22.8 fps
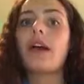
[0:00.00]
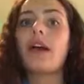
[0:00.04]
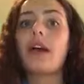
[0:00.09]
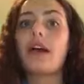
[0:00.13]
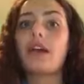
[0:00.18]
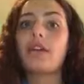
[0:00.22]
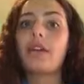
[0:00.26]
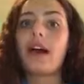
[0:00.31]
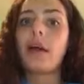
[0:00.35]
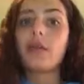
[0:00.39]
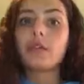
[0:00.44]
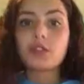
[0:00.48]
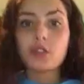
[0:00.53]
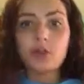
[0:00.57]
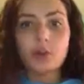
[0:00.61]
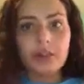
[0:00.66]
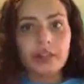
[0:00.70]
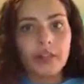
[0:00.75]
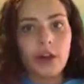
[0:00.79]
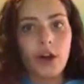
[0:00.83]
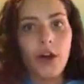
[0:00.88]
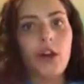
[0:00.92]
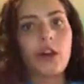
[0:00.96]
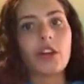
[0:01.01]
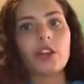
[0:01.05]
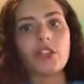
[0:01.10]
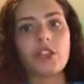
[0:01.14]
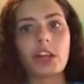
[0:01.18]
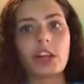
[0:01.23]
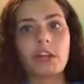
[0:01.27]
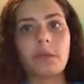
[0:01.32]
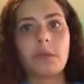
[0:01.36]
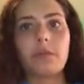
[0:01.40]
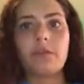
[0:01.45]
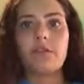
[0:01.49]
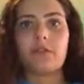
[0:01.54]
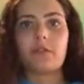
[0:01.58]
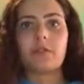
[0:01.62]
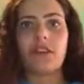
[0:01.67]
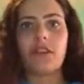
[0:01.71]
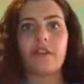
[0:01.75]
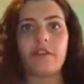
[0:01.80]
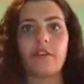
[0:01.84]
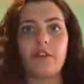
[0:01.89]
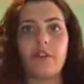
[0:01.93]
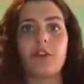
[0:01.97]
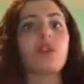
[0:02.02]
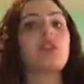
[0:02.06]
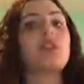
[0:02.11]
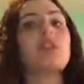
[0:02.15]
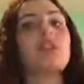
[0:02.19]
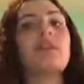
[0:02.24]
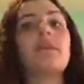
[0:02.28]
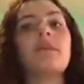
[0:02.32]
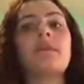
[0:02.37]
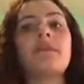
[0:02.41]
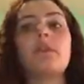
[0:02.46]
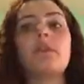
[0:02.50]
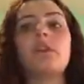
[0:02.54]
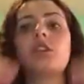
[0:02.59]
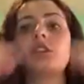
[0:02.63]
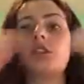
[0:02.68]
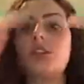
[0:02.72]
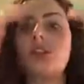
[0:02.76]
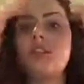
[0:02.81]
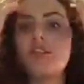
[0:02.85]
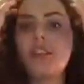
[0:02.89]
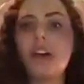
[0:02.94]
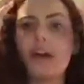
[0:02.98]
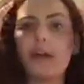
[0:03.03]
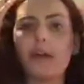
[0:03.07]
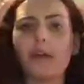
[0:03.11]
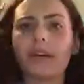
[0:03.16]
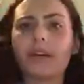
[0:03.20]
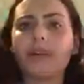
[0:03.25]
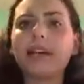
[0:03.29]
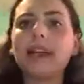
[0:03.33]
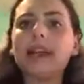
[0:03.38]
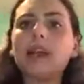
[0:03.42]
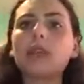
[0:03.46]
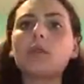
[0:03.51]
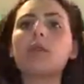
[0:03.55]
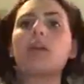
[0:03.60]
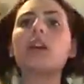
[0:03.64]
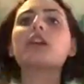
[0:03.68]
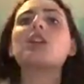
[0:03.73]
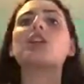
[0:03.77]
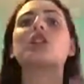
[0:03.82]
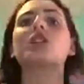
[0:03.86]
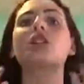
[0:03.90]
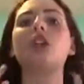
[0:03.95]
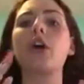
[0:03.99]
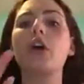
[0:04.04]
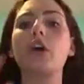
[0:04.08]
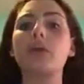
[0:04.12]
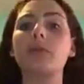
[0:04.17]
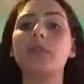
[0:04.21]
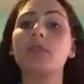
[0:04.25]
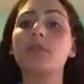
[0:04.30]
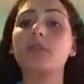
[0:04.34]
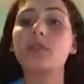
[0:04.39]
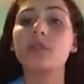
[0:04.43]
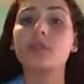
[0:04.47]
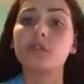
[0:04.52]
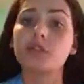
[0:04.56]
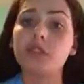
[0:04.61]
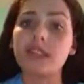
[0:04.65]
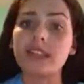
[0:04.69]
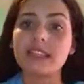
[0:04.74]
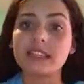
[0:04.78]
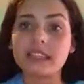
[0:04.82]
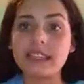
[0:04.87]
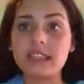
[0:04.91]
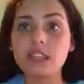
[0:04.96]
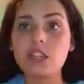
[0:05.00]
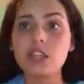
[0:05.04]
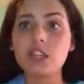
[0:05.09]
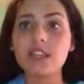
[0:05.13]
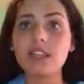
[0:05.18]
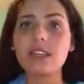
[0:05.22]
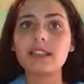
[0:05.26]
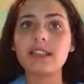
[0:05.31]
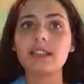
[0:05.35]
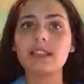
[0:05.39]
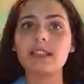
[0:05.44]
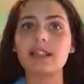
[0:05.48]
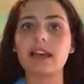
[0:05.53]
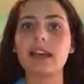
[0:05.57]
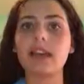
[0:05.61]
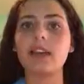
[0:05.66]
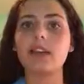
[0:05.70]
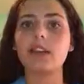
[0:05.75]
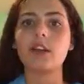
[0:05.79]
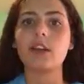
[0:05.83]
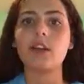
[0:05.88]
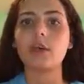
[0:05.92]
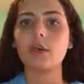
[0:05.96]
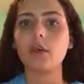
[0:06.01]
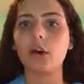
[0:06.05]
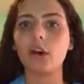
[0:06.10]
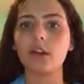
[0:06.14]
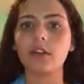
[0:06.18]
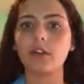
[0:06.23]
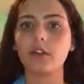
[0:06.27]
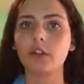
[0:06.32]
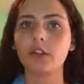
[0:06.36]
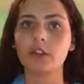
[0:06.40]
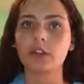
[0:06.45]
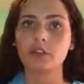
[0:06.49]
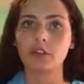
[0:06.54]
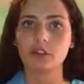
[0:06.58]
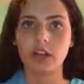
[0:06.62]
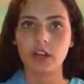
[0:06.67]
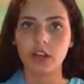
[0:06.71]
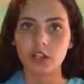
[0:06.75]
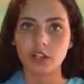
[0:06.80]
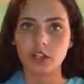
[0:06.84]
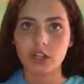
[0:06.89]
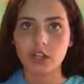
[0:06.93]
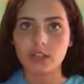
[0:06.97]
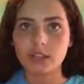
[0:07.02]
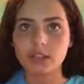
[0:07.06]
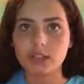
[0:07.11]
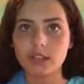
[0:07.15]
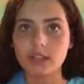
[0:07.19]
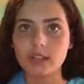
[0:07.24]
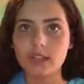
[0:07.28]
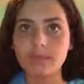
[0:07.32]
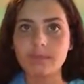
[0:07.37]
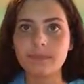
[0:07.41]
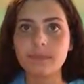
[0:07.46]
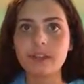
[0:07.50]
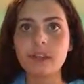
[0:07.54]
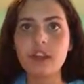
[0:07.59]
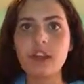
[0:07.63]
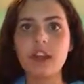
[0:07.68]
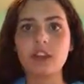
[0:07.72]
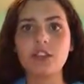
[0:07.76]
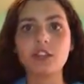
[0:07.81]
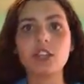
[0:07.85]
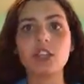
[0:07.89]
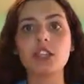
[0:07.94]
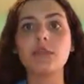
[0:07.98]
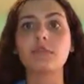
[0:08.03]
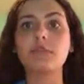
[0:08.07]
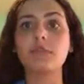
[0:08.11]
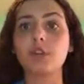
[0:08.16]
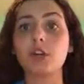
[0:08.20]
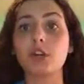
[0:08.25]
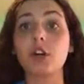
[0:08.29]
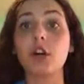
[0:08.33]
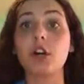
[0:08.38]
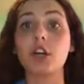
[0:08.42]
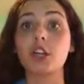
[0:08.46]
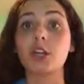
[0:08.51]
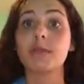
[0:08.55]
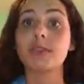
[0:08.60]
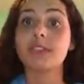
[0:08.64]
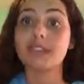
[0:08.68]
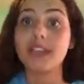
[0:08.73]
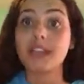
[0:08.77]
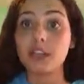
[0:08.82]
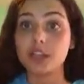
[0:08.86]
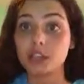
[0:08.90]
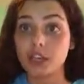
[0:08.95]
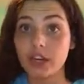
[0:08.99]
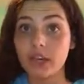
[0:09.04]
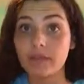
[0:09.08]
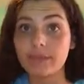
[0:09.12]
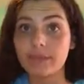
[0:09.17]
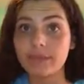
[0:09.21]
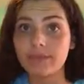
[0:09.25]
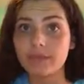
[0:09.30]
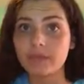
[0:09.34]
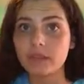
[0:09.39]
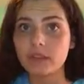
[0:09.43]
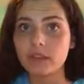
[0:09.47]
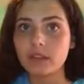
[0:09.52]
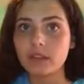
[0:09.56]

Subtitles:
And that was a really hard adjustment for me at first. There's no flowery language, no beautiful transitions, and no artful introductions. It's just pure argumentation.